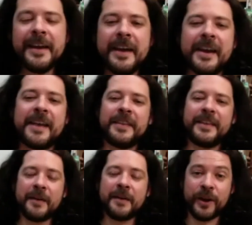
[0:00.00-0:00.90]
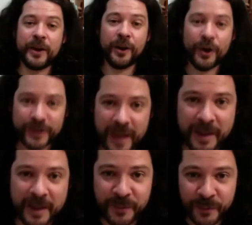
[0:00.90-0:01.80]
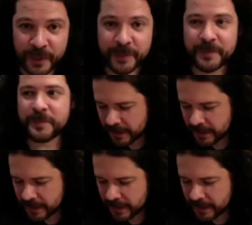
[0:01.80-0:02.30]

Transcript: And I did that for a long time for him.